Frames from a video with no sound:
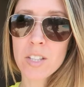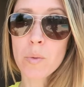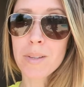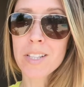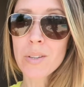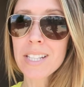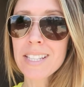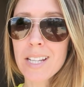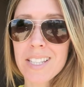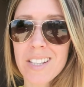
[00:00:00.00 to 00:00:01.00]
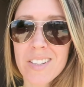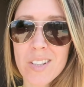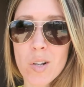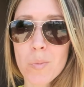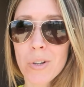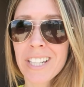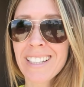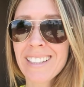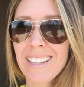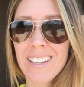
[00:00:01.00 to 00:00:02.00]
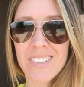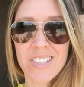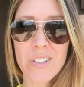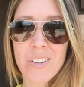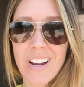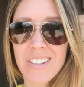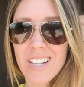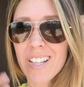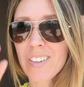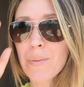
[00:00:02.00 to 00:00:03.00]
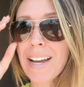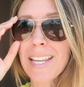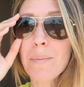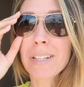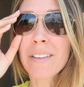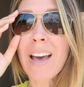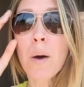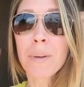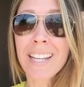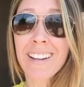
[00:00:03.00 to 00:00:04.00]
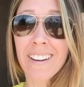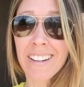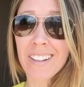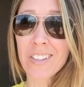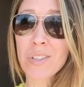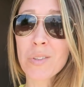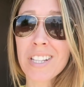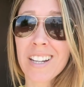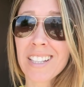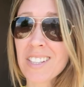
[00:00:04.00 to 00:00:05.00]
So we've been doing estate sales all morning. I'm just going around to all of them. I can't believe how many are here in Tucson.